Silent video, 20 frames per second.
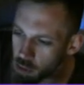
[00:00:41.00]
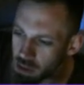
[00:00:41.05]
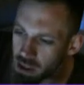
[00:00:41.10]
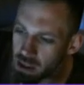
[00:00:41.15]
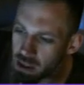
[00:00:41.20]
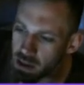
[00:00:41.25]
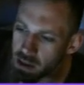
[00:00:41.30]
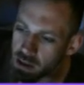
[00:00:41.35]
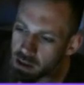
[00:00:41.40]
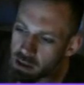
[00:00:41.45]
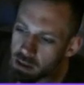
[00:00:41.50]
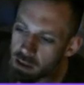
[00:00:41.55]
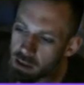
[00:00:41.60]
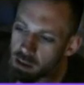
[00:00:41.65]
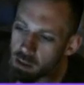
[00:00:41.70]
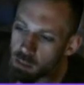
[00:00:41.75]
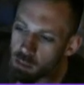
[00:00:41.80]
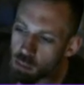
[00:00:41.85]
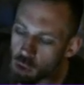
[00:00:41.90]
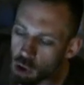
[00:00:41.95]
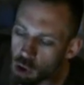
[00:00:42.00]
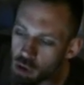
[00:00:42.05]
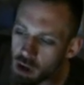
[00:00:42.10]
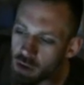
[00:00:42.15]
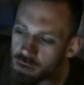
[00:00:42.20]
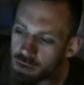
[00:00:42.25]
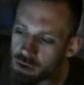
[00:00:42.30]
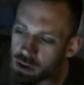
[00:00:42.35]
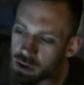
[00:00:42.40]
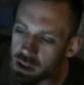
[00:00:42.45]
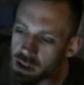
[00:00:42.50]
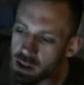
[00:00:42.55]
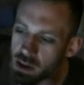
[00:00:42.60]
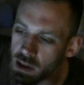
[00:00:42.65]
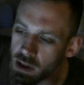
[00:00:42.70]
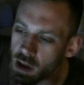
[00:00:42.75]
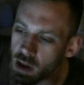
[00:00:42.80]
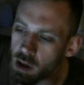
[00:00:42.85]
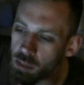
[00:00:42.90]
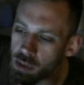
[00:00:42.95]
in more often than
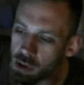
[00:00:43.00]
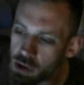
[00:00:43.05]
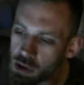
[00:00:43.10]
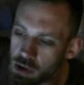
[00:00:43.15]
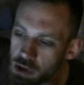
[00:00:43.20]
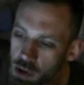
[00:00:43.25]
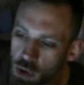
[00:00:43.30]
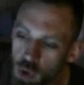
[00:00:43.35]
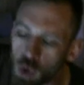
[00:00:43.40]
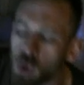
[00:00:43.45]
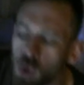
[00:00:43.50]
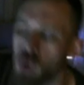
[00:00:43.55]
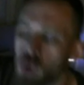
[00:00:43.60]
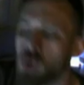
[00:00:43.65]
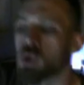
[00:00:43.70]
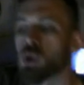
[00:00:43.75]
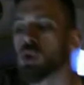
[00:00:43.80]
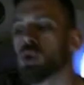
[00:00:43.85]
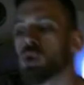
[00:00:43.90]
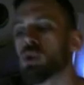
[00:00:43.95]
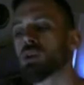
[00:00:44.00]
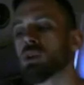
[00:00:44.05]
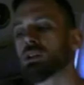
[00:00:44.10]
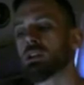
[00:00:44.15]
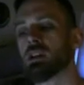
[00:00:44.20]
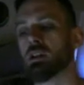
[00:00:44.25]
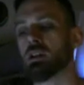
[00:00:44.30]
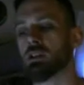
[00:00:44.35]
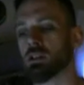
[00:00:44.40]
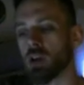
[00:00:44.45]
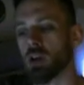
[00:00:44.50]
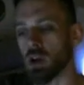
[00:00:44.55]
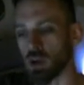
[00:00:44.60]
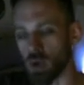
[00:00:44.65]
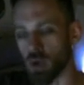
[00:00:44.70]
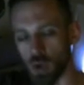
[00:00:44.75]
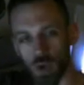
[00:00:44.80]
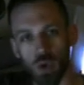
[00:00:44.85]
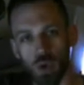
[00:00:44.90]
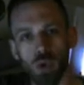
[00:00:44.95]
not, because on all courses, on
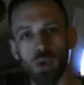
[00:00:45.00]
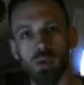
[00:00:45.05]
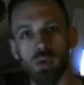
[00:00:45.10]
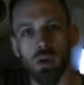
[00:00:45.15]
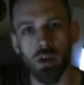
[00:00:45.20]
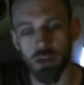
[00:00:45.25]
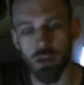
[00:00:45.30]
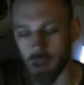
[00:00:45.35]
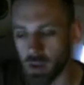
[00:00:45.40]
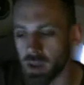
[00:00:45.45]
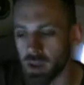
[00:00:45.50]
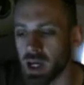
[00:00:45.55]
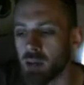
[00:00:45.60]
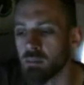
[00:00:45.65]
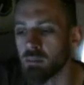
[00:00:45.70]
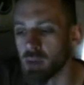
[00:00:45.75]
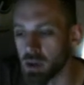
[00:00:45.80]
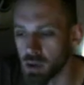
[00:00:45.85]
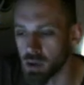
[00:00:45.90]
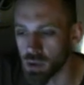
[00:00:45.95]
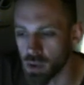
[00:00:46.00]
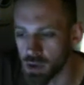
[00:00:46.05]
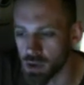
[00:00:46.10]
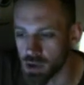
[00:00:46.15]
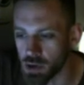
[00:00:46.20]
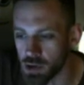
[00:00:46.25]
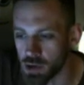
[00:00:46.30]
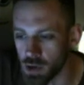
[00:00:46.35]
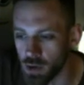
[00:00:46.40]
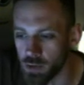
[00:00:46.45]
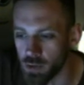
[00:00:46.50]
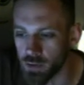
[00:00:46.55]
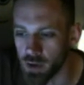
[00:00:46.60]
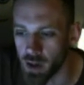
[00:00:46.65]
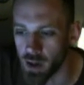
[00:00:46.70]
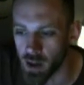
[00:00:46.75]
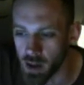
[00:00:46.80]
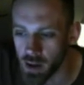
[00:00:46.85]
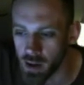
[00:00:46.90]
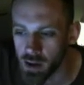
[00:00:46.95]
all Rosso Gambit courses so
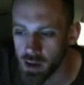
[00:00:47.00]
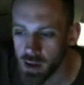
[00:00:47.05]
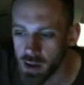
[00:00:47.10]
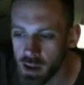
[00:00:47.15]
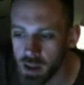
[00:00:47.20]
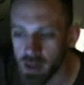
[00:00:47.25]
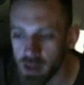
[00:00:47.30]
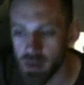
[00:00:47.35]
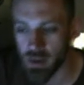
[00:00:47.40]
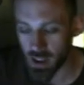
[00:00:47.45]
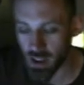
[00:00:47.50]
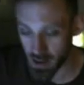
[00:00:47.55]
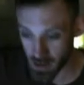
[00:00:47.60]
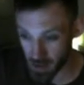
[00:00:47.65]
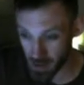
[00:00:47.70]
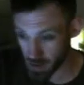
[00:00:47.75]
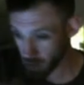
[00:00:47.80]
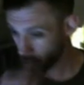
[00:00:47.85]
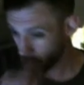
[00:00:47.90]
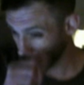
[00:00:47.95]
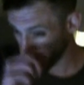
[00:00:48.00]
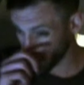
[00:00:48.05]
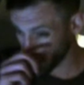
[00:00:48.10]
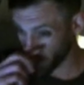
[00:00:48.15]
far, this is the current